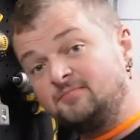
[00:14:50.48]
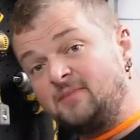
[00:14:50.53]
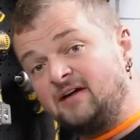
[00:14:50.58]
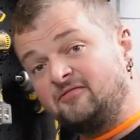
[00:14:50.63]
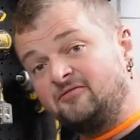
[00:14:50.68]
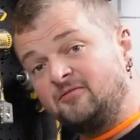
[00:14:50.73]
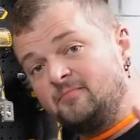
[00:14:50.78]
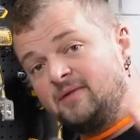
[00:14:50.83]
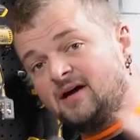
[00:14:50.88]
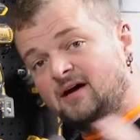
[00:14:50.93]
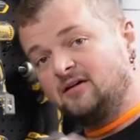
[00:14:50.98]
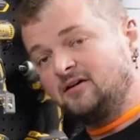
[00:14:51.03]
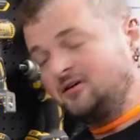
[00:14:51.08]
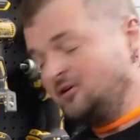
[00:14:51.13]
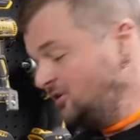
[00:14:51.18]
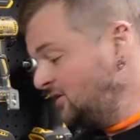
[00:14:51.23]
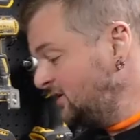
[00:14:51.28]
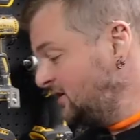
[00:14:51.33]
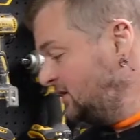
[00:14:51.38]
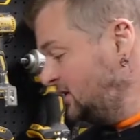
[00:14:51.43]
back from powder
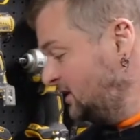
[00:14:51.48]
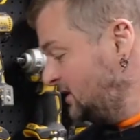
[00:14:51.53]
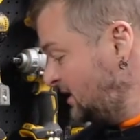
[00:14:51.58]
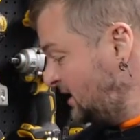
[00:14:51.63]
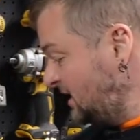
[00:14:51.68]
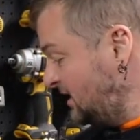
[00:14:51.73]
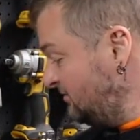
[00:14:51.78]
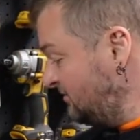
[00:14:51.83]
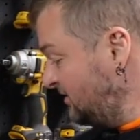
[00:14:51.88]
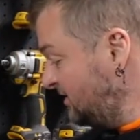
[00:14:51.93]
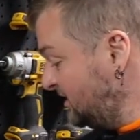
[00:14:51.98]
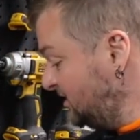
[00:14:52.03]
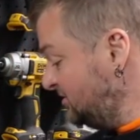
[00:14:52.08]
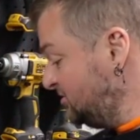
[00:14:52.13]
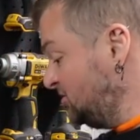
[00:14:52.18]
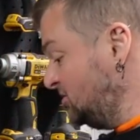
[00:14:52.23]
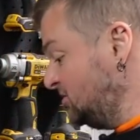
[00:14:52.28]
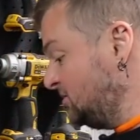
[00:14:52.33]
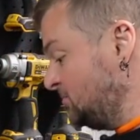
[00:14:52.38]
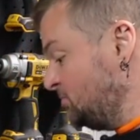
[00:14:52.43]
coating. Everything's
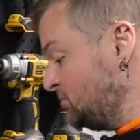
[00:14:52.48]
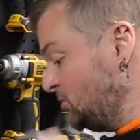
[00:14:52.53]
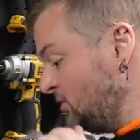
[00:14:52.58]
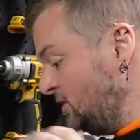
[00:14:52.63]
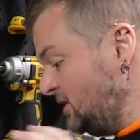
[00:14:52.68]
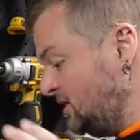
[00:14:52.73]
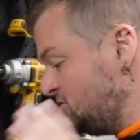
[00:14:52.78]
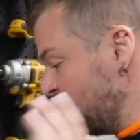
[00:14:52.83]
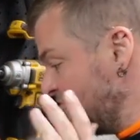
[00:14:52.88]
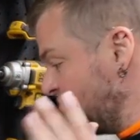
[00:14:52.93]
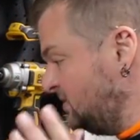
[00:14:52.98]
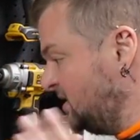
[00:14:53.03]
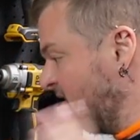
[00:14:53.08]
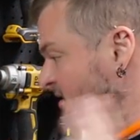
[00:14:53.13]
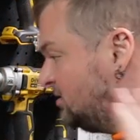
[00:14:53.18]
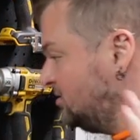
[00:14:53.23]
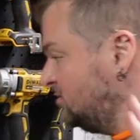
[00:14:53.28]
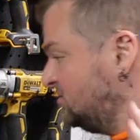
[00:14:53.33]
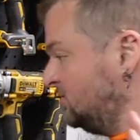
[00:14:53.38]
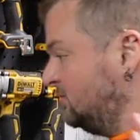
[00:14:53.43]
looking pretty
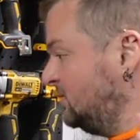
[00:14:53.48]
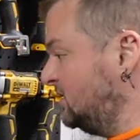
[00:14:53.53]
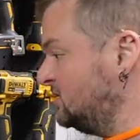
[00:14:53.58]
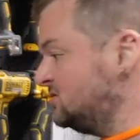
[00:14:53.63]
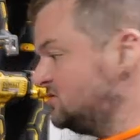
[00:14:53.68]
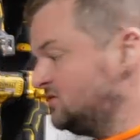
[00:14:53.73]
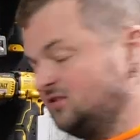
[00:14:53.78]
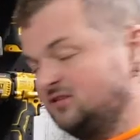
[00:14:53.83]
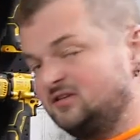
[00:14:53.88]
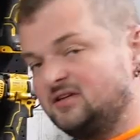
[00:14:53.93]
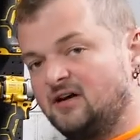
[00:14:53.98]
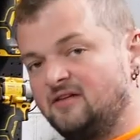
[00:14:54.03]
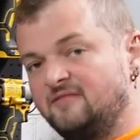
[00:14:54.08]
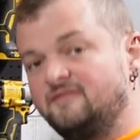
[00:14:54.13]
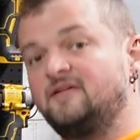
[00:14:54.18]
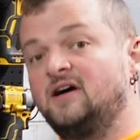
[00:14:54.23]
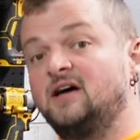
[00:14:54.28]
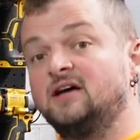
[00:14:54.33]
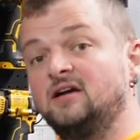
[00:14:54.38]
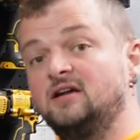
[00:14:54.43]
schmick, so we can just start
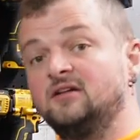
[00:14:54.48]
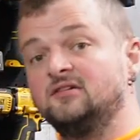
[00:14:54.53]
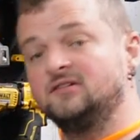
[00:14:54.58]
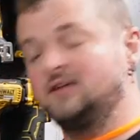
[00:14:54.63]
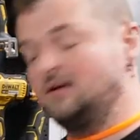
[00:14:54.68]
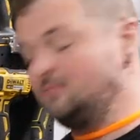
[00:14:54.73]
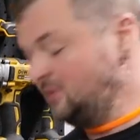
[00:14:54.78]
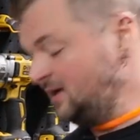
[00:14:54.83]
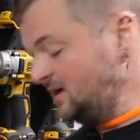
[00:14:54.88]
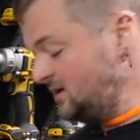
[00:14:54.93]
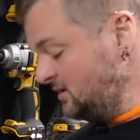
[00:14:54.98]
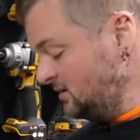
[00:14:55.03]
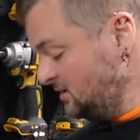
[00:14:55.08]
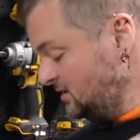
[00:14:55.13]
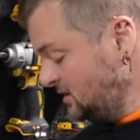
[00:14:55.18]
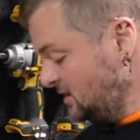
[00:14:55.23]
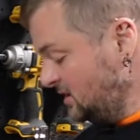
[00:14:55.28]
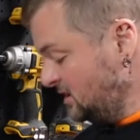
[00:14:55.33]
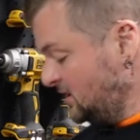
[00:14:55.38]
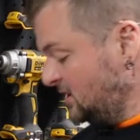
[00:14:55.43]
final assembly.
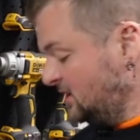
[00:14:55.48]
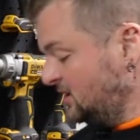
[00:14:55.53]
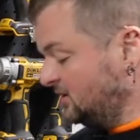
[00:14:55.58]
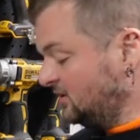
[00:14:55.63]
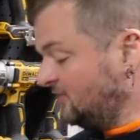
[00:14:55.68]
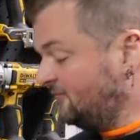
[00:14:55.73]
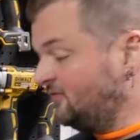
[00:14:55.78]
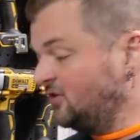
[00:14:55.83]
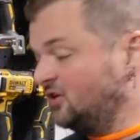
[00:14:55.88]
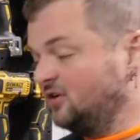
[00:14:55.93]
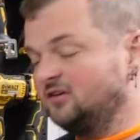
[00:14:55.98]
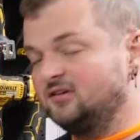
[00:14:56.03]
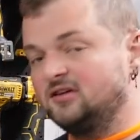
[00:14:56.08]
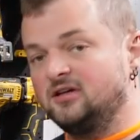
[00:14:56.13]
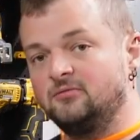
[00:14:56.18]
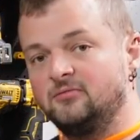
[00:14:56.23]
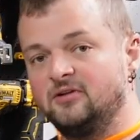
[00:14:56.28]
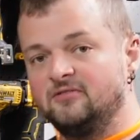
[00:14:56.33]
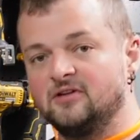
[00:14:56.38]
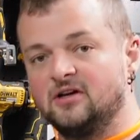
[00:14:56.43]
The first
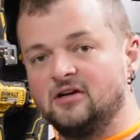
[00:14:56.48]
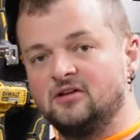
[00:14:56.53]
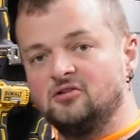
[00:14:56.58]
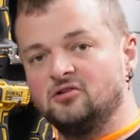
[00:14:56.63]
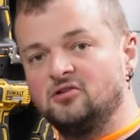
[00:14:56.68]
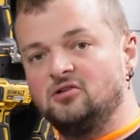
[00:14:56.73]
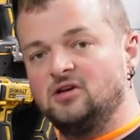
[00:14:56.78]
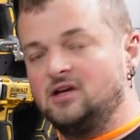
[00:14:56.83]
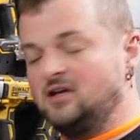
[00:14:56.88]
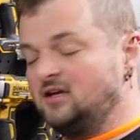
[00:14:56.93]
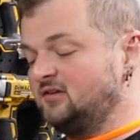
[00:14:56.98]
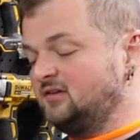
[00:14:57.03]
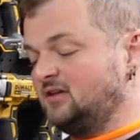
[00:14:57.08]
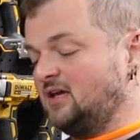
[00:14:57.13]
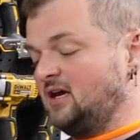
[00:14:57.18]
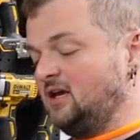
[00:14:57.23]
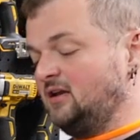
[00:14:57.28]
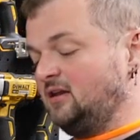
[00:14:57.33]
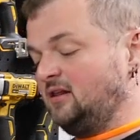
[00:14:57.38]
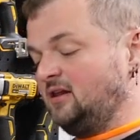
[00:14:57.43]
thing we've got to do is
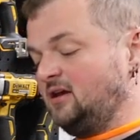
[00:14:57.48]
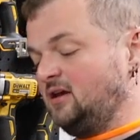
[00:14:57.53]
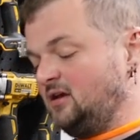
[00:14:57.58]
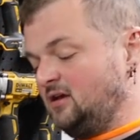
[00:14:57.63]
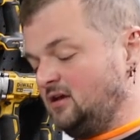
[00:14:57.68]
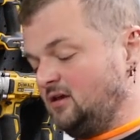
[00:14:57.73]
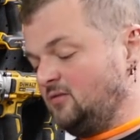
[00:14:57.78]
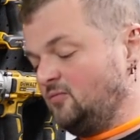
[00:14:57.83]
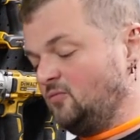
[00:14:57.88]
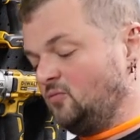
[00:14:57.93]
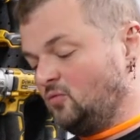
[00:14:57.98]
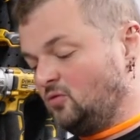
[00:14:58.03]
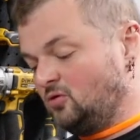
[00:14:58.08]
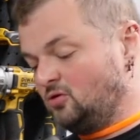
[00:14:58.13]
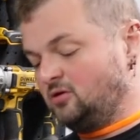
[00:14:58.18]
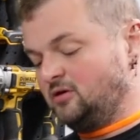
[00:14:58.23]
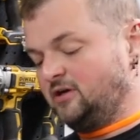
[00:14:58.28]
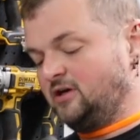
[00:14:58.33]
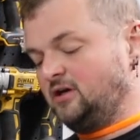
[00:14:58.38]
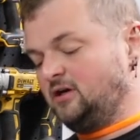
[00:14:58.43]
get the
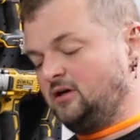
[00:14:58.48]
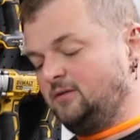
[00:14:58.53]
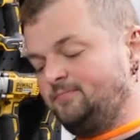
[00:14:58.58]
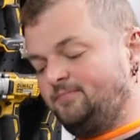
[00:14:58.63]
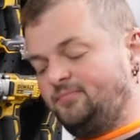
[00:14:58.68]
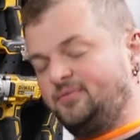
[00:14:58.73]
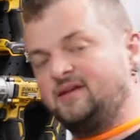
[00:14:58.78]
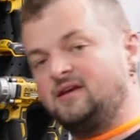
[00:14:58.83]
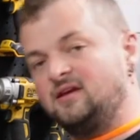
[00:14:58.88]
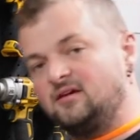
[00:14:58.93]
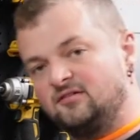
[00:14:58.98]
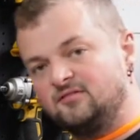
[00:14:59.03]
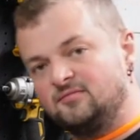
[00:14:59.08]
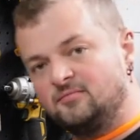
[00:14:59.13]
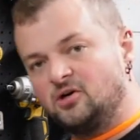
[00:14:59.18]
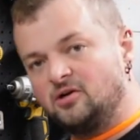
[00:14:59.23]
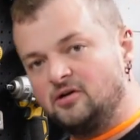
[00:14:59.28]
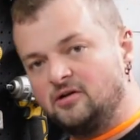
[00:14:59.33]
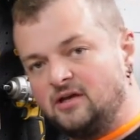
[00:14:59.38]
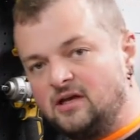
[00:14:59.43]
water
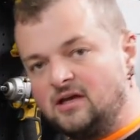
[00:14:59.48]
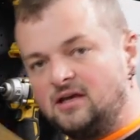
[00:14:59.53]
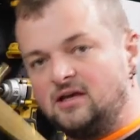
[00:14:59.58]
gizmo